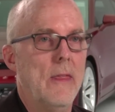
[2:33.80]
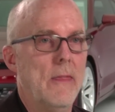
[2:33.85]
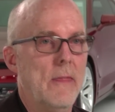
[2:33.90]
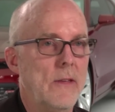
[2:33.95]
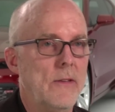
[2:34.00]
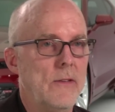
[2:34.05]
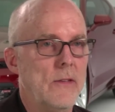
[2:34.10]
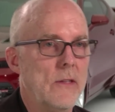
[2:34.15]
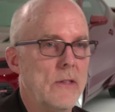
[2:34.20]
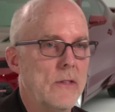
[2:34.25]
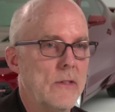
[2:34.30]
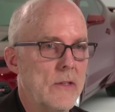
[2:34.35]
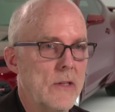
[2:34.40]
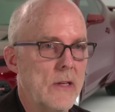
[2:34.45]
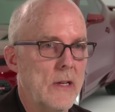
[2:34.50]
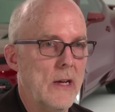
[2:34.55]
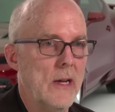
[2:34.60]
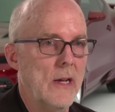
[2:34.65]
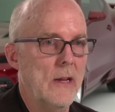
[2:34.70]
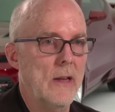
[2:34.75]
This is
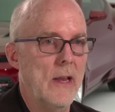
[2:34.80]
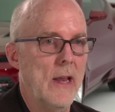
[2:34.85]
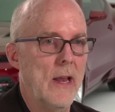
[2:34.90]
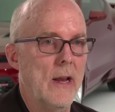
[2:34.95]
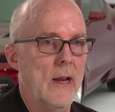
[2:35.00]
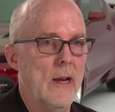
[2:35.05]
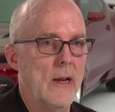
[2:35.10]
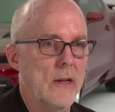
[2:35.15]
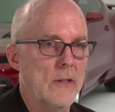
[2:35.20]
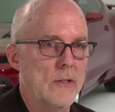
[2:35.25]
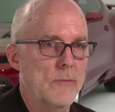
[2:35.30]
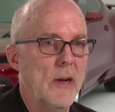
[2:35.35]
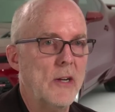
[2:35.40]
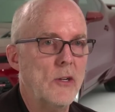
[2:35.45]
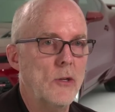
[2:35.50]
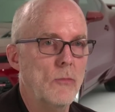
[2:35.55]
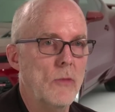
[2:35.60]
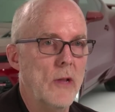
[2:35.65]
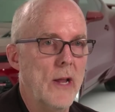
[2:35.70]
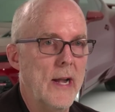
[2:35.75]
uh,
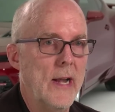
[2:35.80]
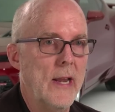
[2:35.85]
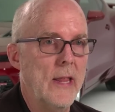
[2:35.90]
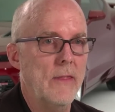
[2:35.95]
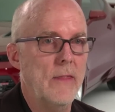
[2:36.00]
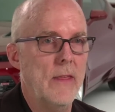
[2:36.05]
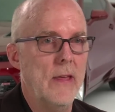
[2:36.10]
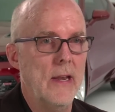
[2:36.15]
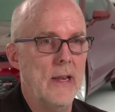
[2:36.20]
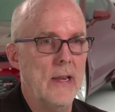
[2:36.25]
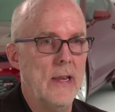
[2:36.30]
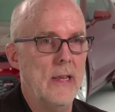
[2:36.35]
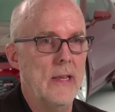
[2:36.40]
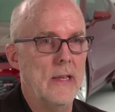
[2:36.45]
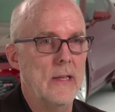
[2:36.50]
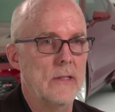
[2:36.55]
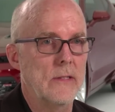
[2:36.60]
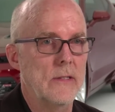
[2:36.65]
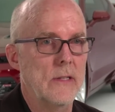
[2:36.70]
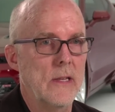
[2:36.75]
spectrum lighting that
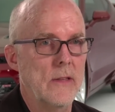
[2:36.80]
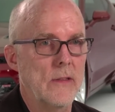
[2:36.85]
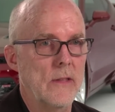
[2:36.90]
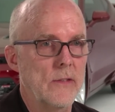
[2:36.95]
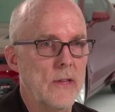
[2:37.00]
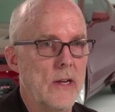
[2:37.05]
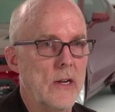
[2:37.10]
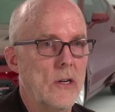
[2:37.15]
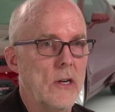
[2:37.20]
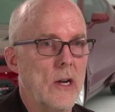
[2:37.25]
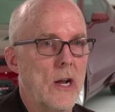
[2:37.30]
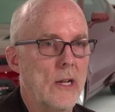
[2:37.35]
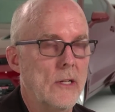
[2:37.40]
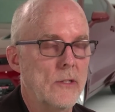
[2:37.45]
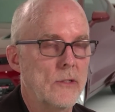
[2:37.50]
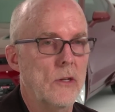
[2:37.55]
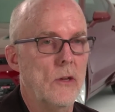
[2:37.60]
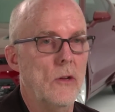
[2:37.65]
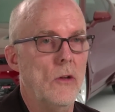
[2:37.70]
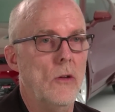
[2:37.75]
is in the center
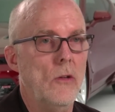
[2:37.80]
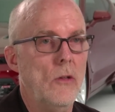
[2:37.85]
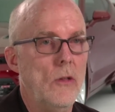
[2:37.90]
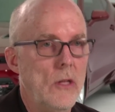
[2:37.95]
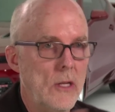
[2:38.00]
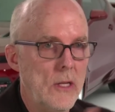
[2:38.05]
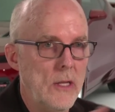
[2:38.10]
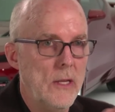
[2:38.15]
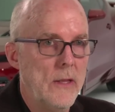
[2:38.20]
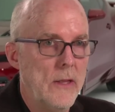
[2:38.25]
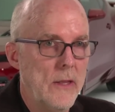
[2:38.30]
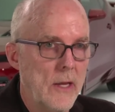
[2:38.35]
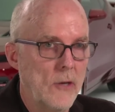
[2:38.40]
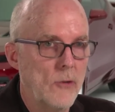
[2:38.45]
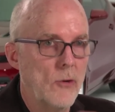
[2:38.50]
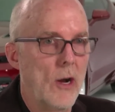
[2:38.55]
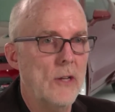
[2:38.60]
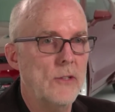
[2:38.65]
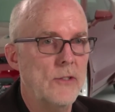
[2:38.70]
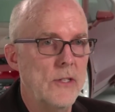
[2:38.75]
console,
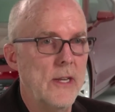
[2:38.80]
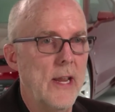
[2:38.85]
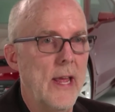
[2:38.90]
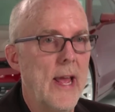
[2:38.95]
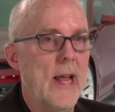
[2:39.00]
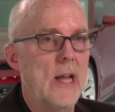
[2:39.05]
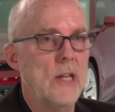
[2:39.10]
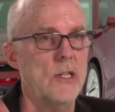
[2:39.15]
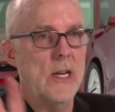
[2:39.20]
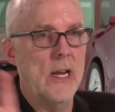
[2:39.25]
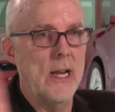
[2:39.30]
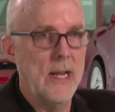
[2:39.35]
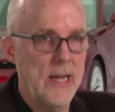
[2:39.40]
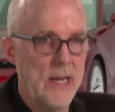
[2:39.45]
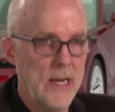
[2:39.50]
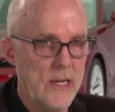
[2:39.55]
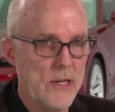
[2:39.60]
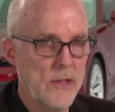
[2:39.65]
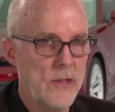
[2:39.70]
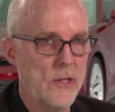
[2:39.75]
across the dash, and
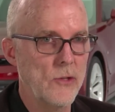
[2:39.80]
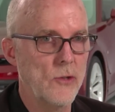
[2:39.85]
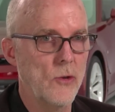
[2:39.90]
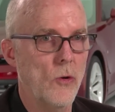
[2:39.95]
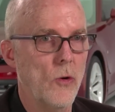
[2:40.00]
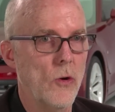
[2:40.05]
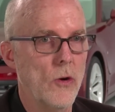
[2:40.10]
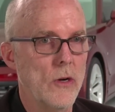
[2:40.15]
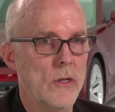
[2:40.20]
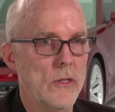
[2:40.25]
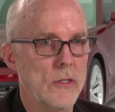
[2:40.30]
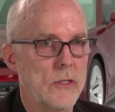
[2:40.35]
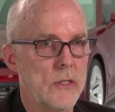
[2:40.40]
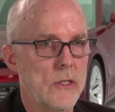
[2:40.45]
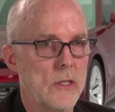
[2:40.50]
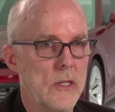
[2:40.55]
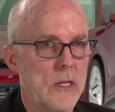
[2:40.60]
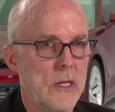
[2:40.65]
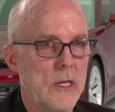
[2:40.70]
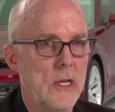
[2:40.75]
into the
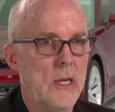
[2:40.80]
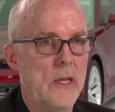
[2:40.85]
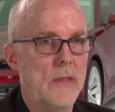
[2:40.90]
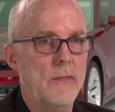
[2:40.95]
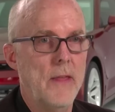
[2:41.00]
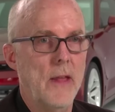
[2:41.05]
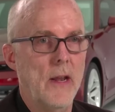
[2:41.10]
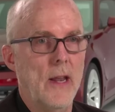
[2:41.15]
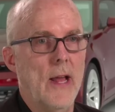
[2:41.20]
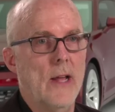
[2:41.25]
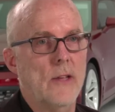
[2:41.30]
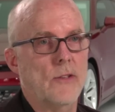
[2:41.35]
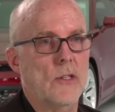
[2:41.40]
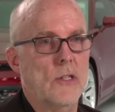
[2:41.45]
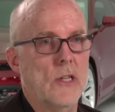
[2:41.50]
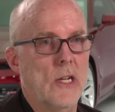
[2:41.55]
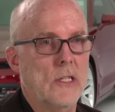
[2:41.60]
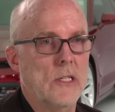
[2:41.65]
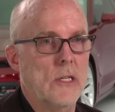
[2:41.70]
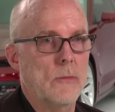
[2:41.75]
doors that allows
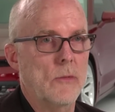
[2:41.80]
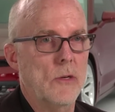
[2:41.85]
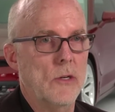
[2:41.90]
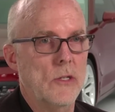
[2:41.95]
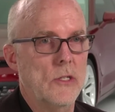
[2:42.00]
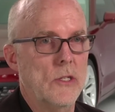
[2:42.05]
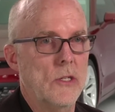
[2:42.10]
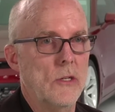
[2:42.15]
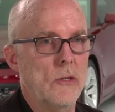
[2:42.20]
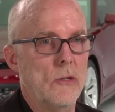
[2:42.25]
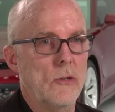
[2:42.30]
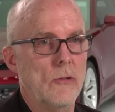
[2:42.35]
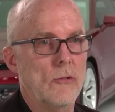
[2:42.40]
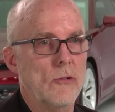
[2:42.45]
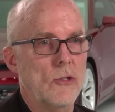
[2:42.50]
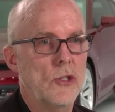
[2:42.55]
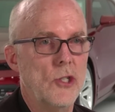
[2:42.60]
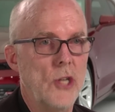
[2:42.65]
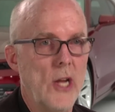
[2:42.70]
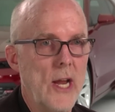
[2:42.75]
the customer
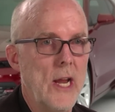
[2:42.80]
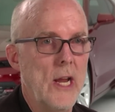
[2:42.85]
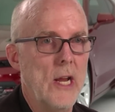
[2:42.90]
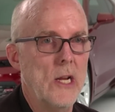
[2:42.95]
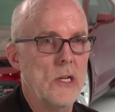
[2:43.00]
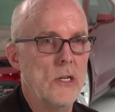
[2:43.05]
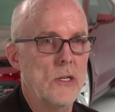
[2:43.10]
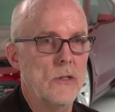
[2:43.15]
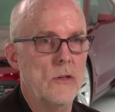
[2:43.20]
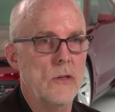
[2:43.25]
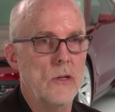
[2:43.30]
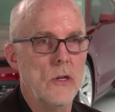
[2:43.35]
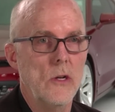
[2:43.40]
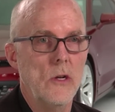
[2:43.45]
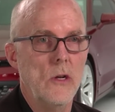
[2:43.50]
to change